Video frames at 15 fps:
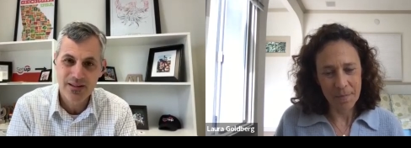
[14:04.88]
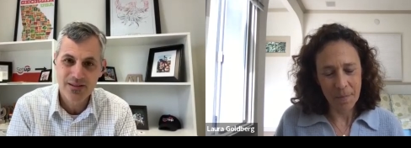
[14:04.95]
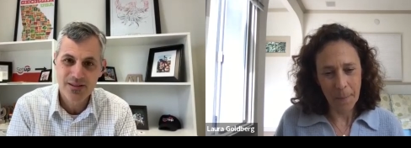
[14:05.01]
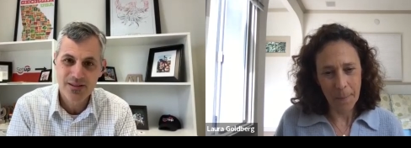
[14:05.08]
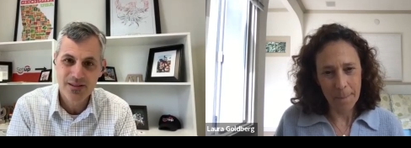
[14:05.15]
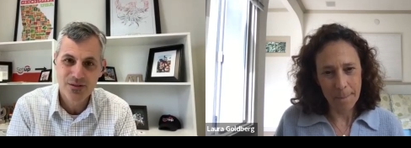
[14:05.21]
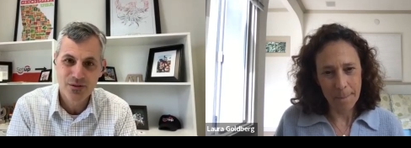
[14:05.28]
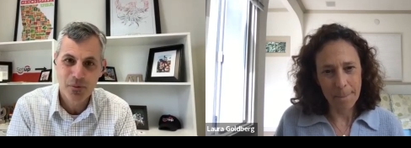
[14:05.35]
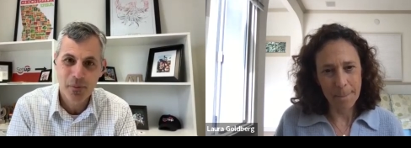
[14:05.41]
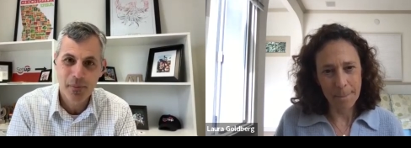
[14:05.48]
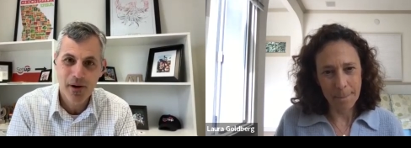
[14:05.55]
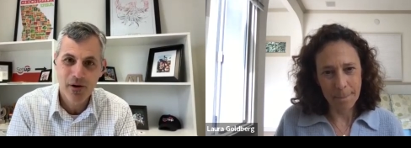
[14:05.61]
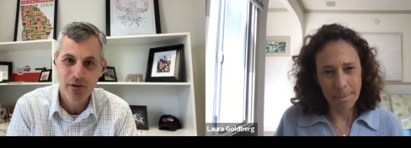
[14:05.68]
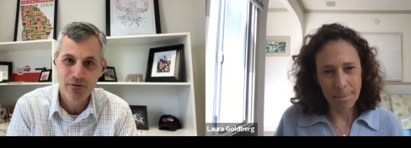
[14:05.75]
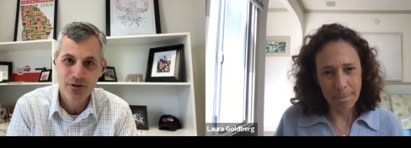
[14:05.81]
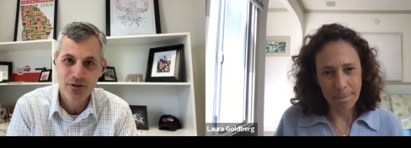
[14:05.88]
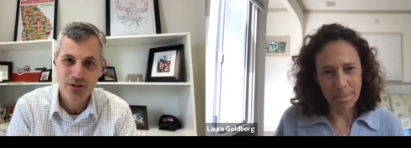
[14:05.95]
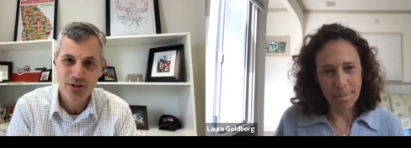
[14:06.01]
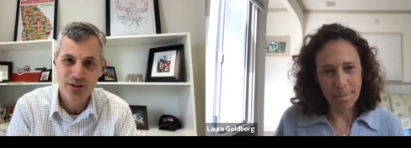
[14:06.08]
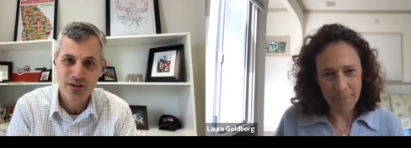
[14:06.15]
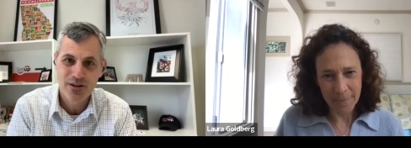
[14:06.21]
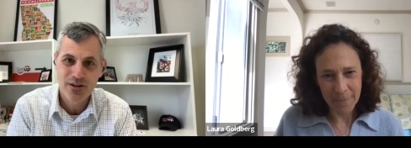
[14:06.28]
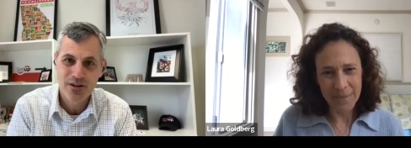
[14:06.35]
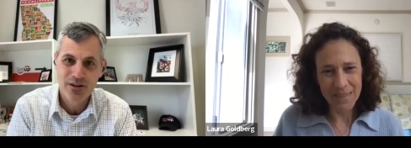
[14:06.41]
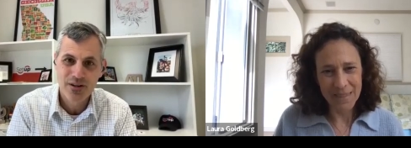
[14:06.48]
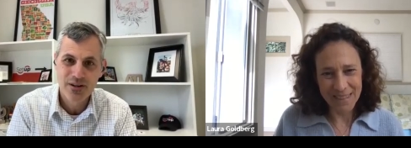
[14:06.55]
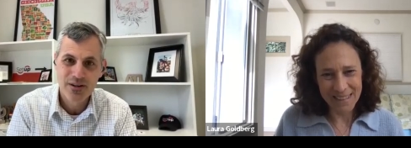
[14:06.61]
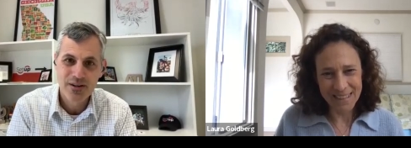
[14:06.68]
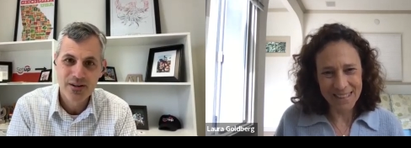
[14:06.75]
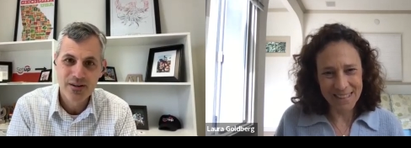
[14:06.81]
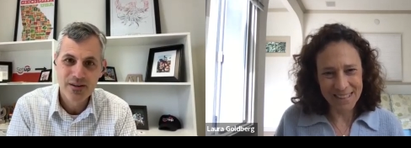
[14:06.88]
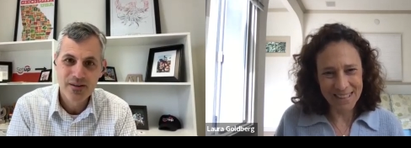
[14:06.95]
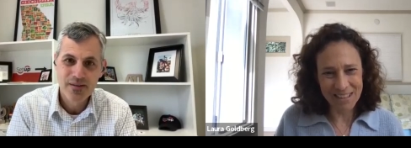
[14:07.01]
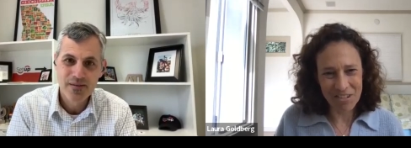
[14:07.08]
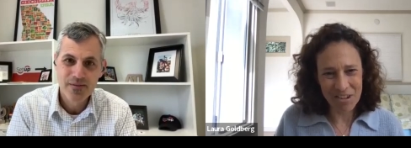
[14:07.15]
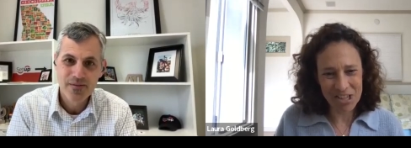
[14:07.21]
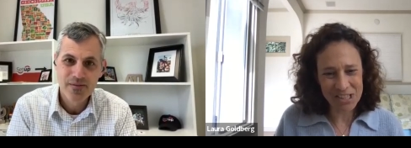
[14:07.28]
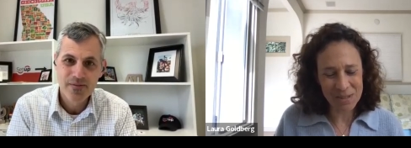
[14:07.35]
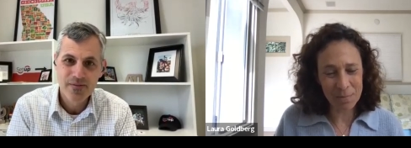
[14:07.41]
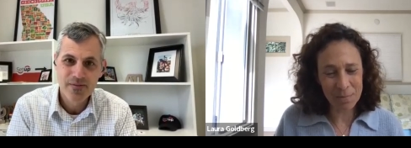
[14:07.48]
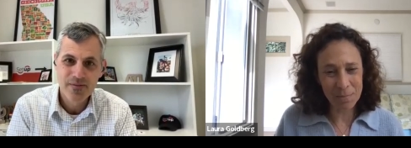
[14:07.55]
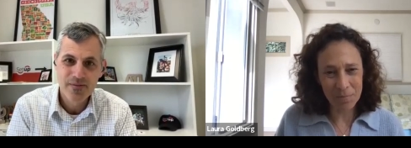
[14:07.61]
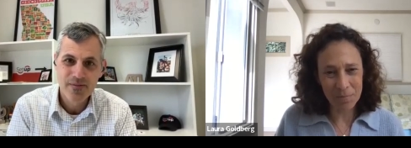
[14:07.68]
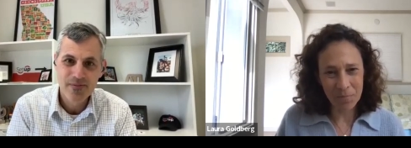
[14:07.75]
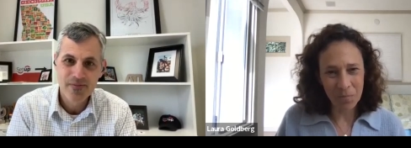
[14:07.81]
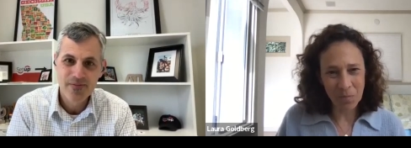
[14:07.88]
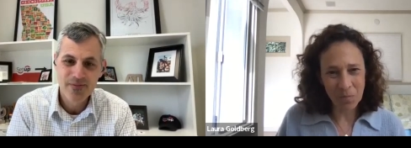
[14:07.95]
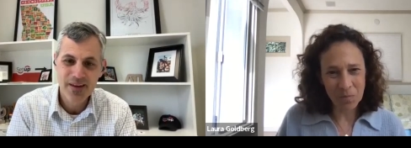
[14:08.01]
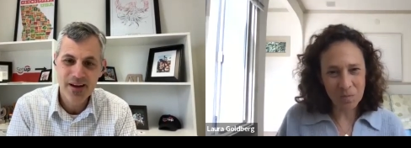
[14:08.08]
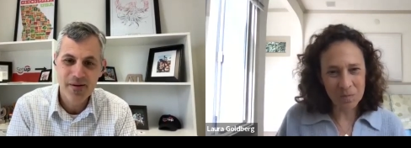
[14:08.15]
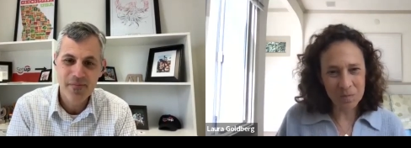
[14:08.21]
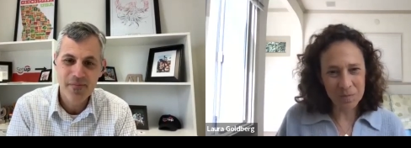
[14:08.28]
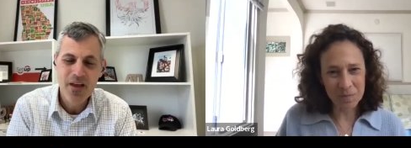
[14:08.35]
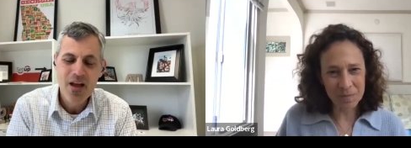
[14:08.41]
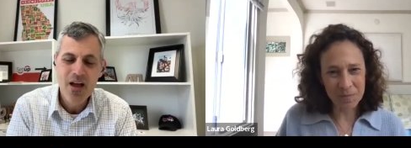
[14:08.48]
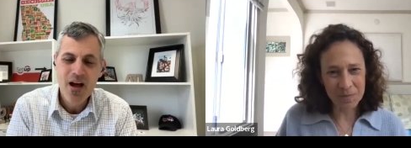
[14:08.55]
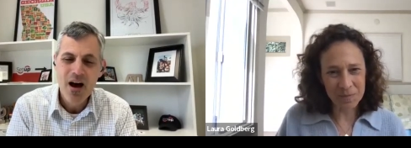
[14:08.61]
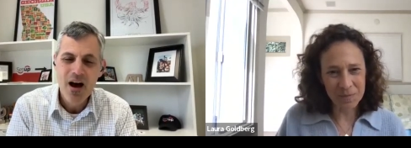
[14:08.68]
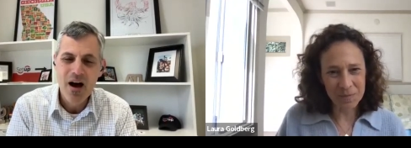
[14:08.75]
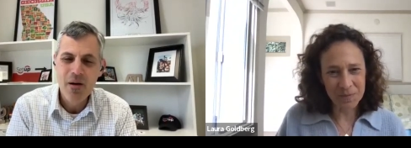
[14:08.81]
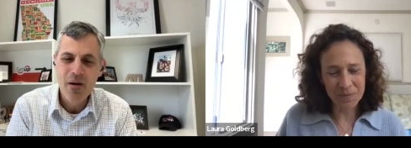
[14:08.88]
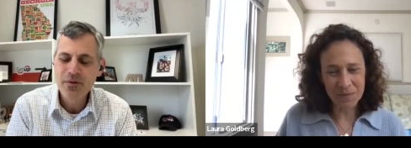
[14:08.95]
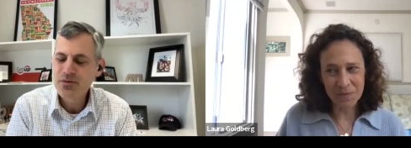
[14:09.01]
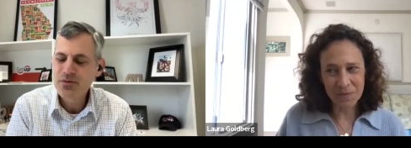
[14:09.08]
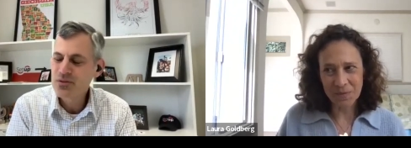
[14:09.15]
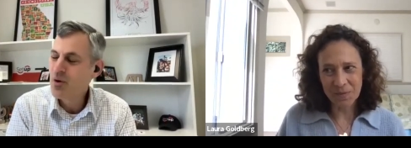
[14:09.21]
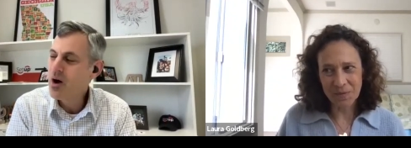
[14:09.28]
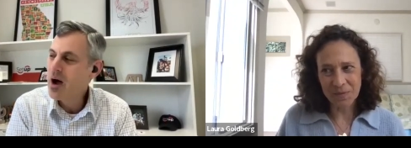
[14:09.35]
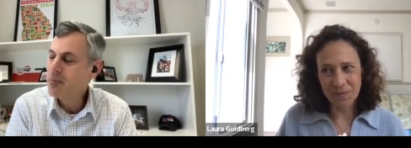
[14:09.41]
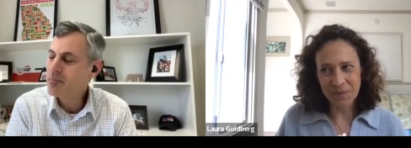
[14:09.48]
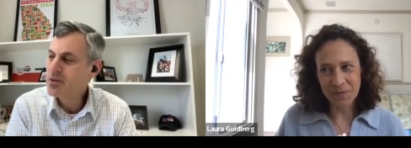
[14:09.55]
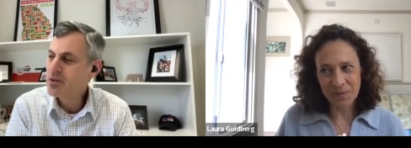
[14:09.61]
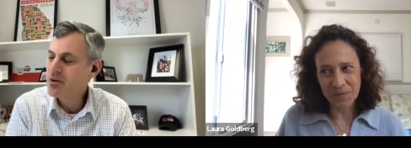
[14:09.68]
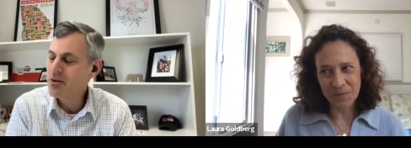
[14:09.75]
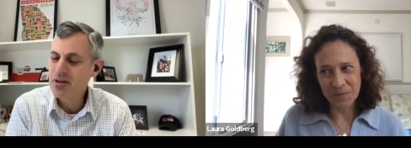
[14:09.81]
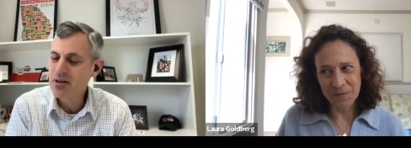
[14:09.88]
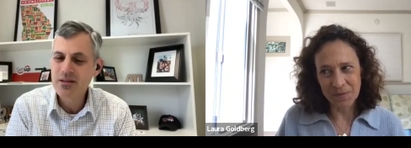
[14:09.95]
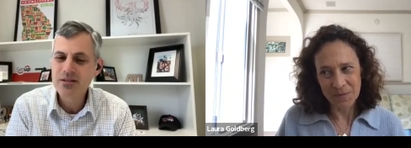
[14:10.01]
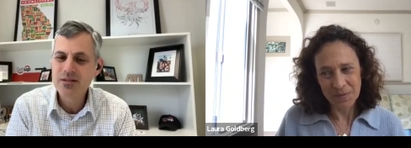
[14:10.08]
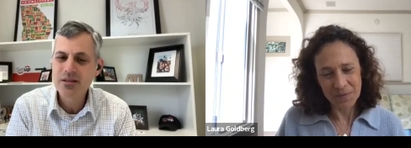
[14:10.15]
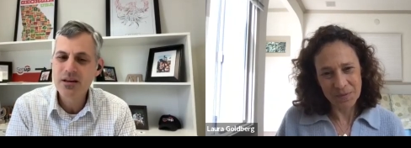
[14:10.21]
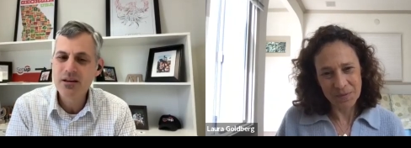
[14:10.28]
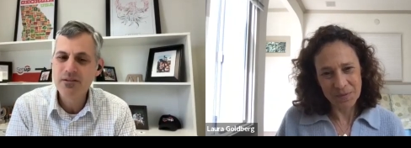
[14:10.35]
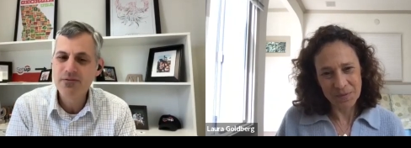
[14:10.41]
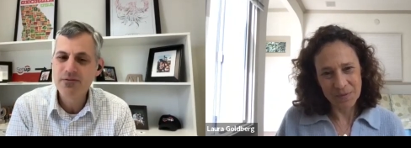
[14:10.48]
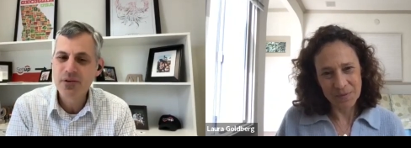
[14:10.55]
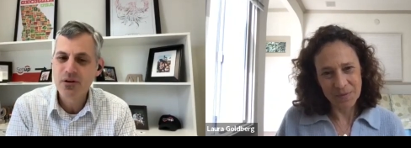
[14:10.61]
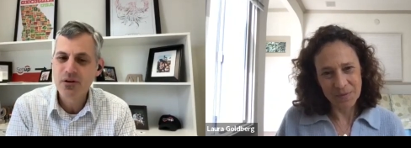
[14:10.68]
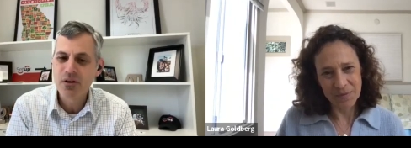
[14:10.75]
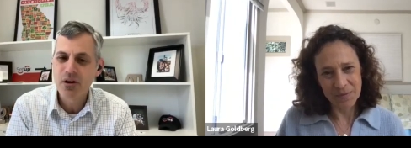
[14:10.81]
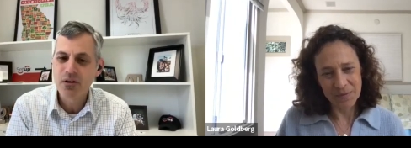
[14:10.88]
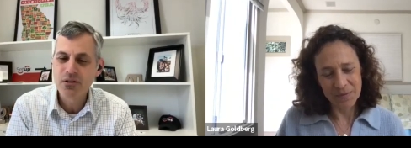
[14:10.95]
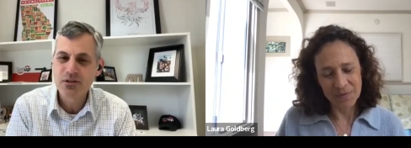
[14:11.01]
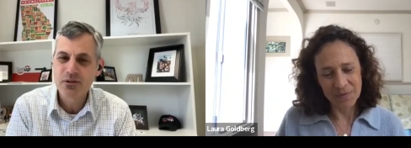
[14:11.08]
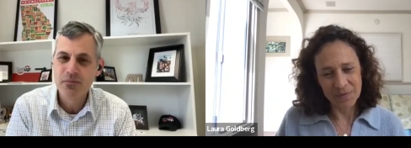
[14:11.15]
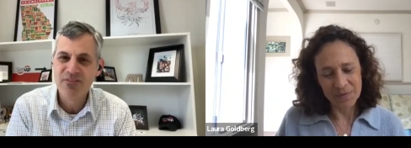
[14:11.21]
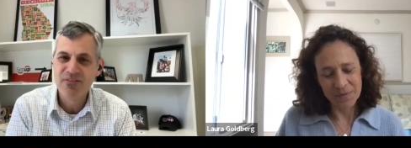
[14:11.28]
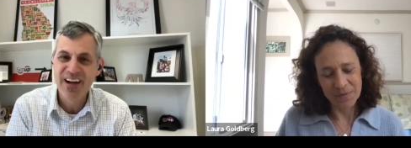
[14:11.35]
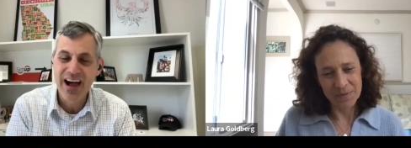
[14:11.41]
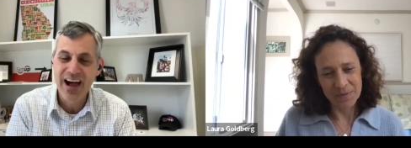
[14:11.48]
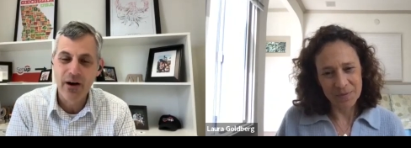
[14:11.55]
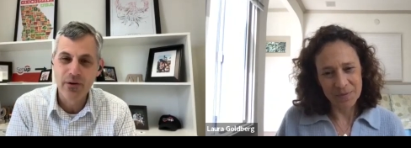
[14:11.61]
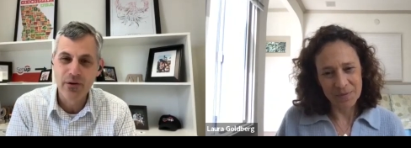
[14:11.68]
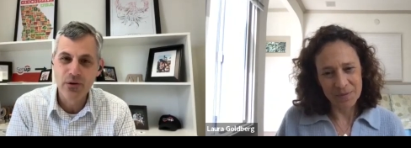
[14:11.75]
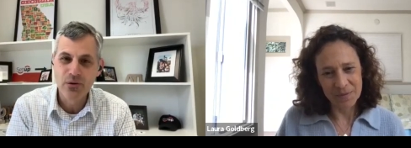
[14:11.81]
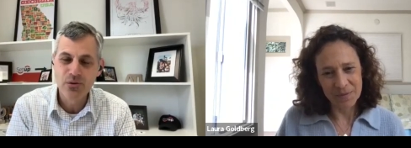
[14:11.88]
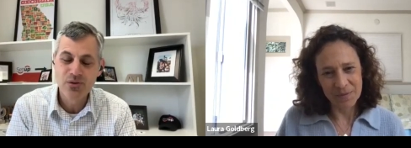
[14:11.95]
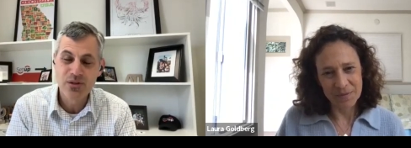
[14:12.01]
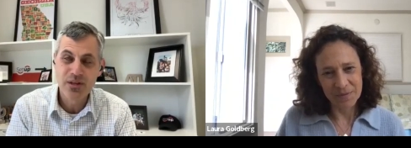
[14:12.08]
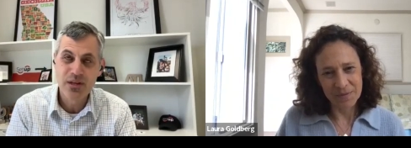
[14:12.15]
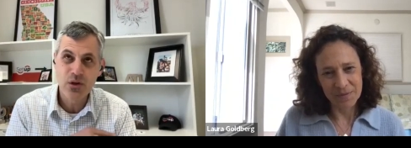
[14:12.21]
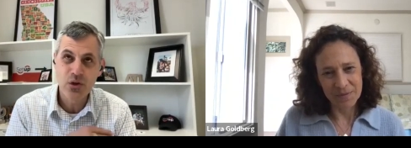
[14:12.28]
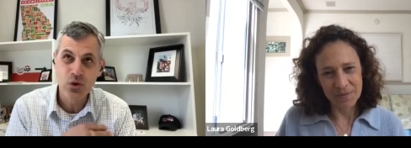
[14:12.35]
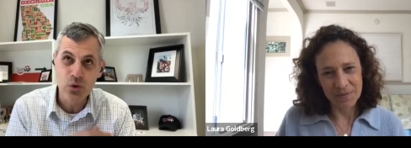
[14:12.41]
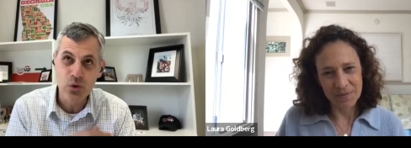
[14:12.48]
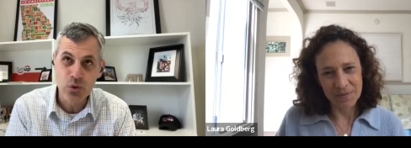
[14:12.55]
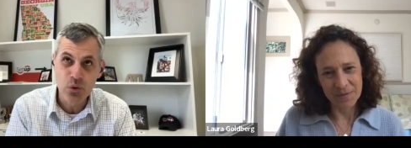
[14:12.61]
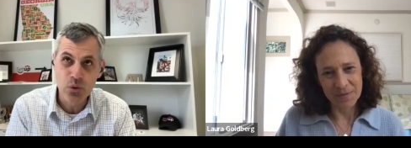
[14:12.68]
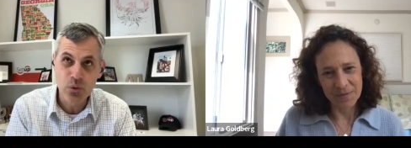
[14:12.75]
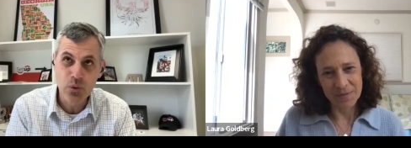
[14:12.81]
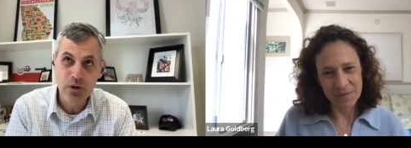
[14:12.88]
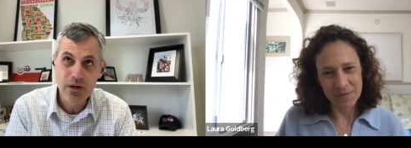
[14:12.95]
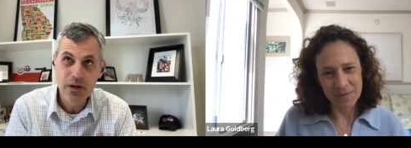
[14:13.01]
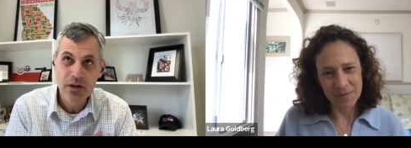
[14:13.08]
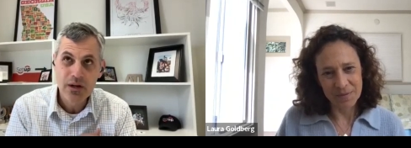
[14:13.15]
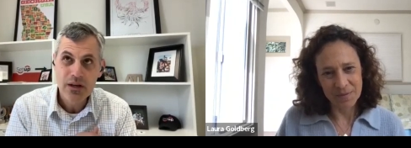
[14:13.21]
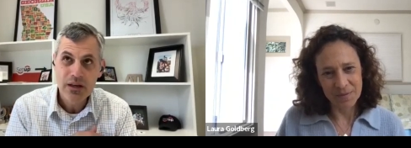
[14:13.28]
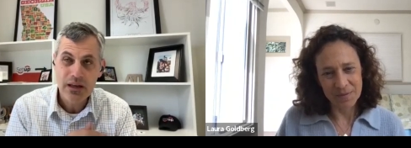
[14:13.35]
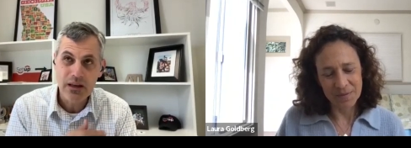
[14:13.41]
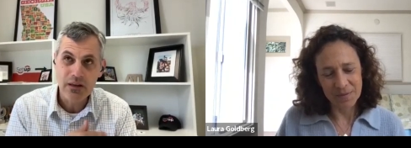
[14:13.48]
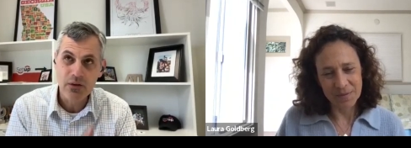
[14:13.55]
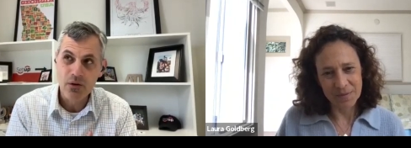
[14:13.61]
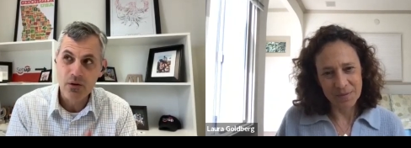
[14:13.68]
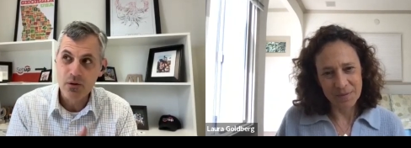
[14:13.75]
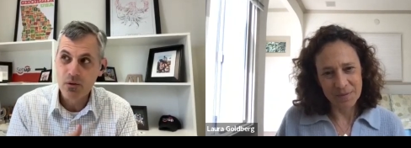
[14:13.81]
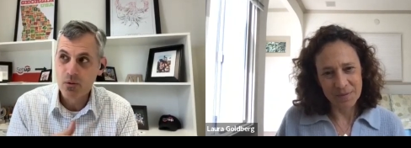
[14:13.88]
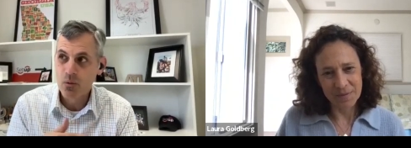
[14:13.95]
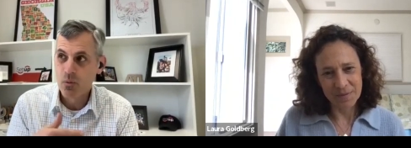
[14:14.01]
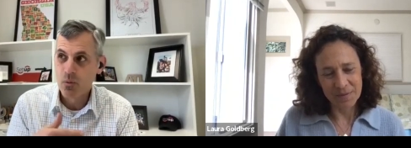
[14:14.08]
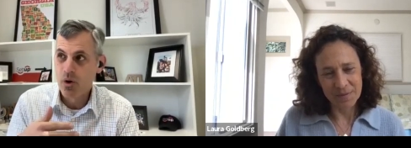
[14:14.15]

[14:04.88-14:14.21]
Speaker 1: that is a superpower for sure. Awesome. Yeah. Um, so I'm curious if there are some values that you either